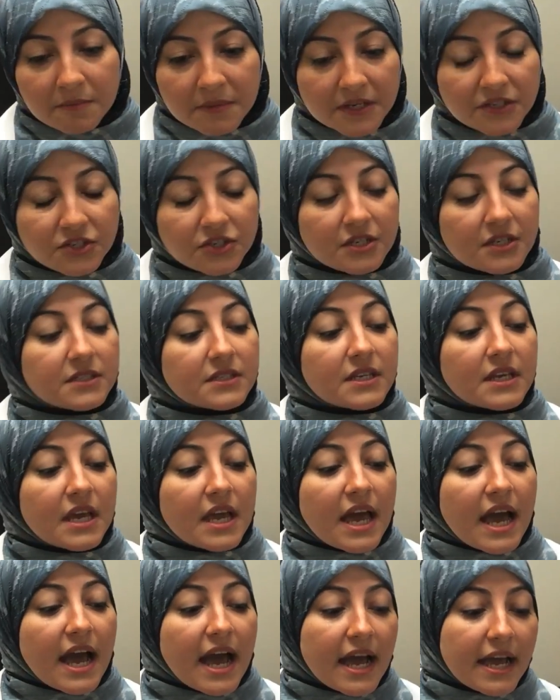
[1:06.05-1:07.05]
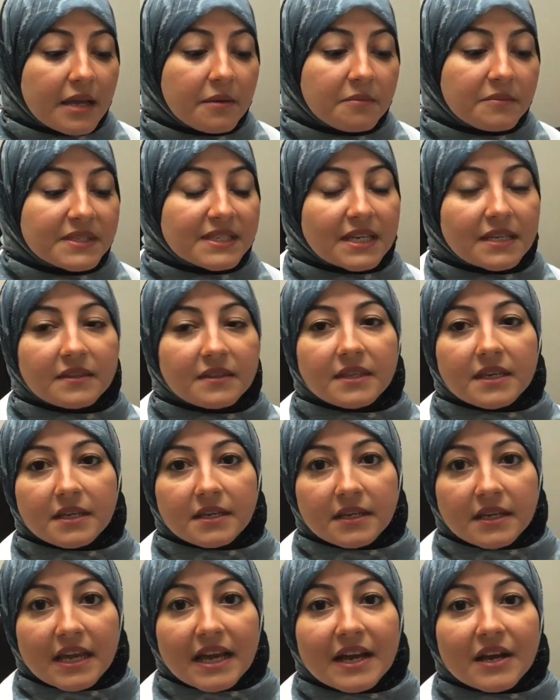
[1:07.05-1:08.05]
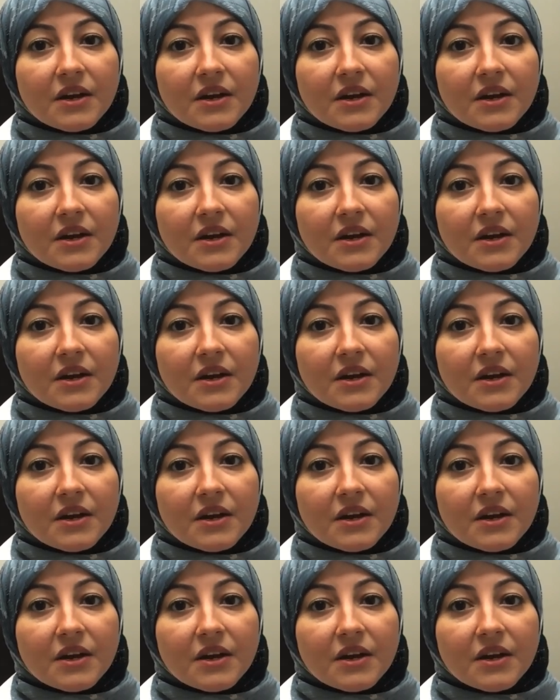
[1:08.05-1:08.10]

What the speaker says: patient is, I am sending